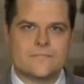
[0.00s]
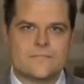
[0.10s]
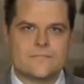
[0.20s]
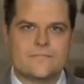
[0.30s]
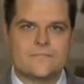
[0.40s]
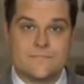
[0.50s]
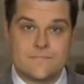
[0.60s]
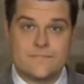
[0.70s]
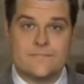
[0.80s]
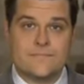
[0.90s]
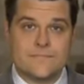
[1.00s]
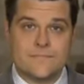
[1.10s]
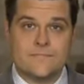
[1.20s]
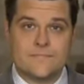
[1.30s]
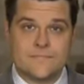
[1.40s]

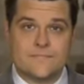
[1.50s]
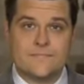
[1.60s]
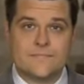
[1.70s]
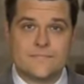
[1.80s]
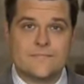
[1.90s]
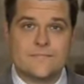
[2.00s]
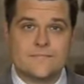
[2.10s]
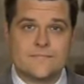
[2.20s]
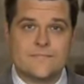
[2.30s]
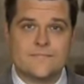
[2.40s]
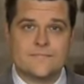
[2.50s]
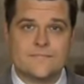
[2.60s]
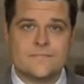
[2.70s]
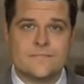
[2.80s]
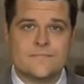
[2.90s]

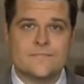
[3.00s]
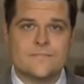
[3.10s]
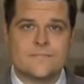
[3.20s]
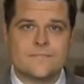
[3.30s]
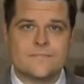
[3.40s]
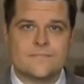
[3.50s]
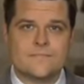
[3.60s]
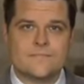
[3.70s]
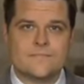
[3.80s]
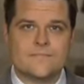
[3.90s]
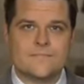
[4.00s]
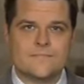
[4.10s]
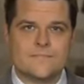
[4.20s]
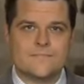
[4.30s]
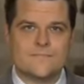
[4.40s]

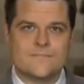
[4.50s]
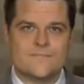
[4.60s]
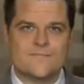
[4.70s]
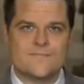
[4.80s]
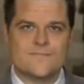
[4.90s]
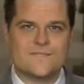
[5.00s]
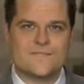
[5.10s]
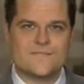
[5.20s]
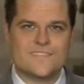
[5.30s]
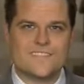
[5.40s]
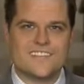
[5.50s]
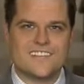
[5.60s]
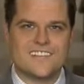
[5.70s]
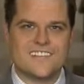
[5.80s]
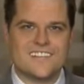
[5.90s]

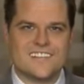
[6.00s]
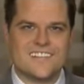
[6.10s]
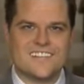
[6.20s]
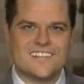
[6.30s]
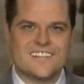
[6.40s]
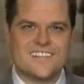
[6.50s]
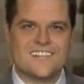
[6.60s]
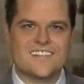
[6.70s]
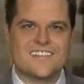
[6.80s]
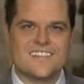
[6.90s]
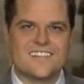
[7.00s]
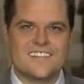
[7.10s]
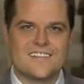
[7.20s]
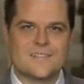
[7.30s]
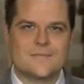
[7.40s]

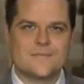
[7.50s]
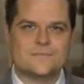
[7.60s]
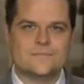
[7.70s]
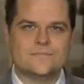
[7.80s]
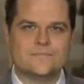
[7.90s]
This person isn't speaking.